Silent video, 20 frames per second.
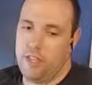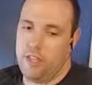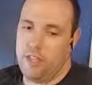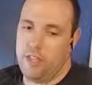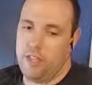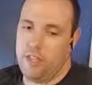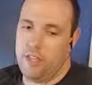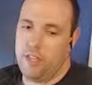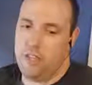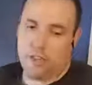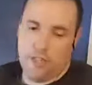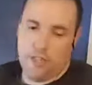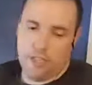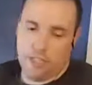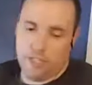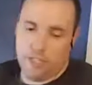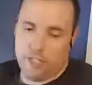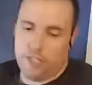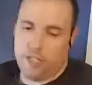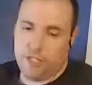is it
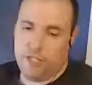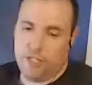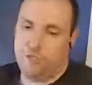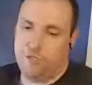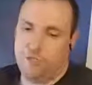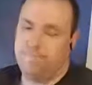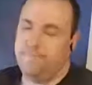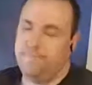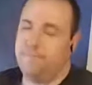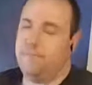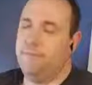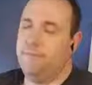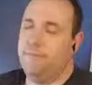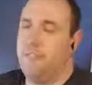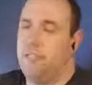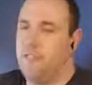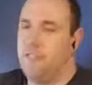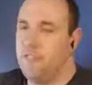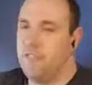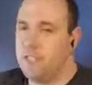worth getting into?
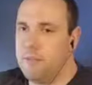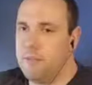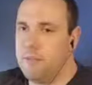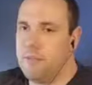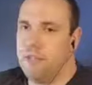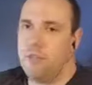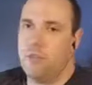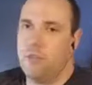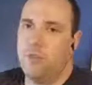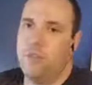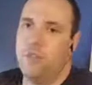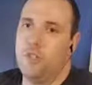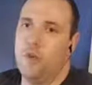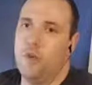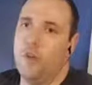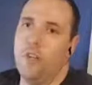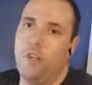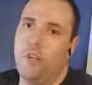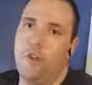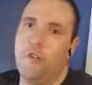If it's something that you
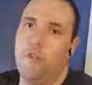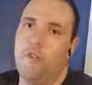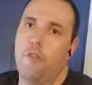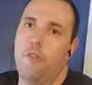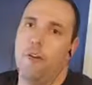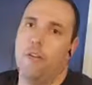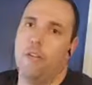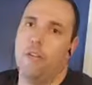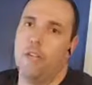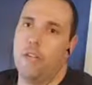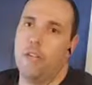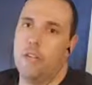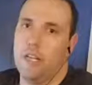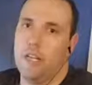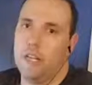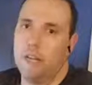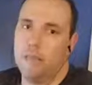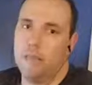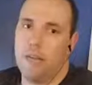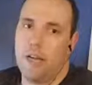enjoy, go for it.
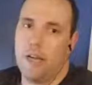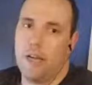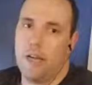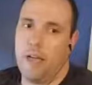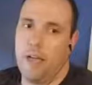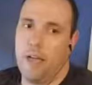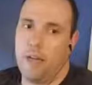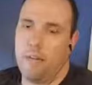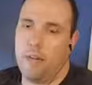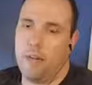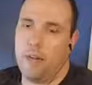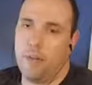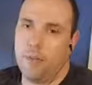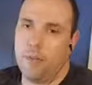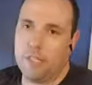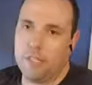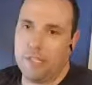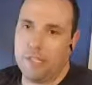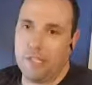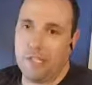I'm not one
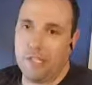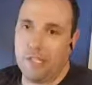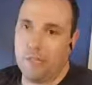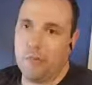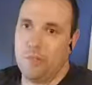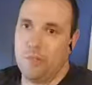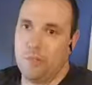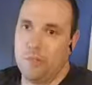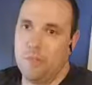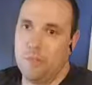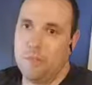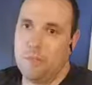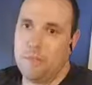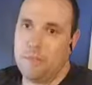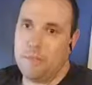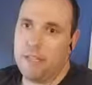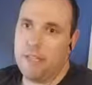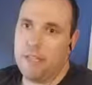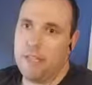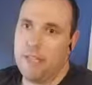to say don't do
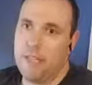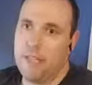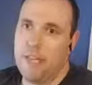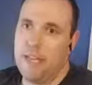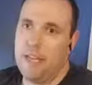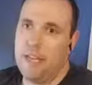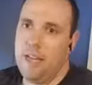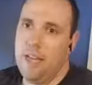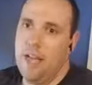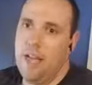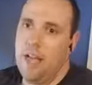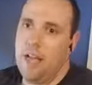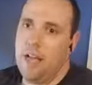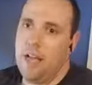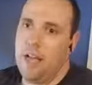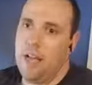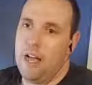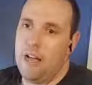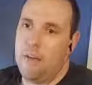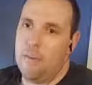something like that.
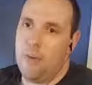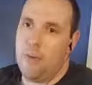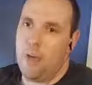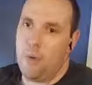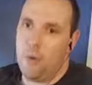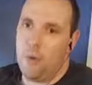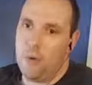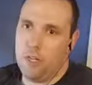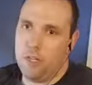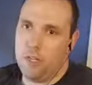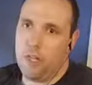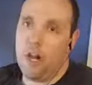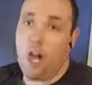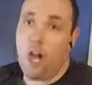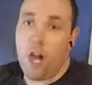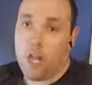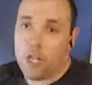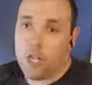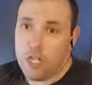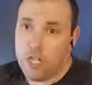I will
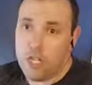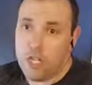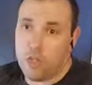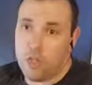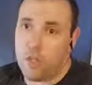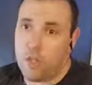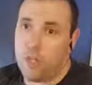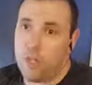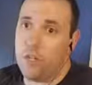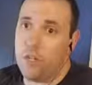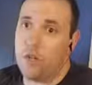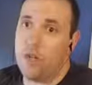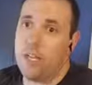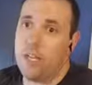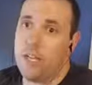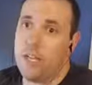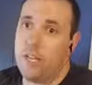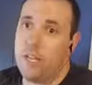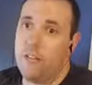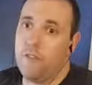caution you though
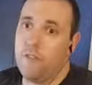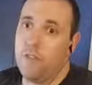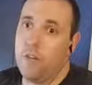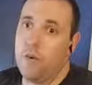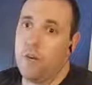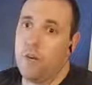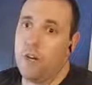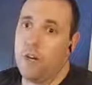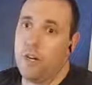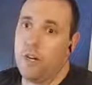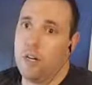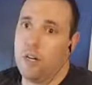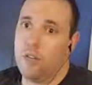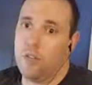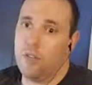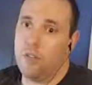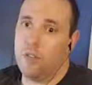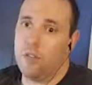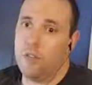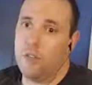that if
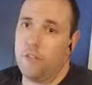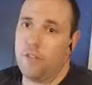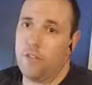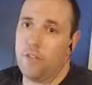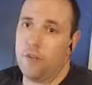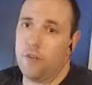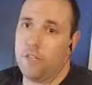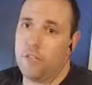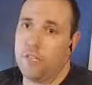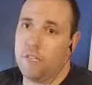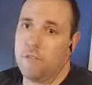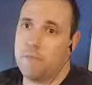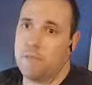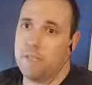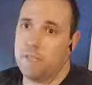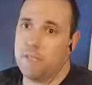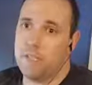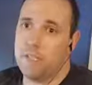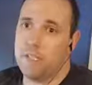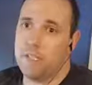your
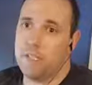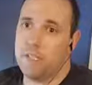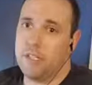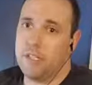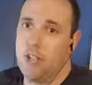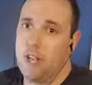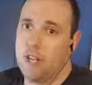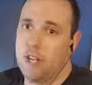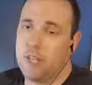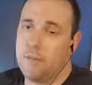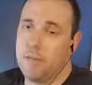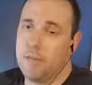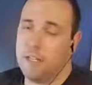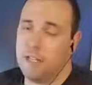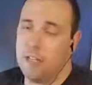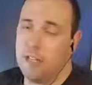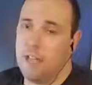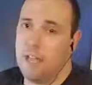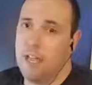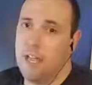experience in lock picking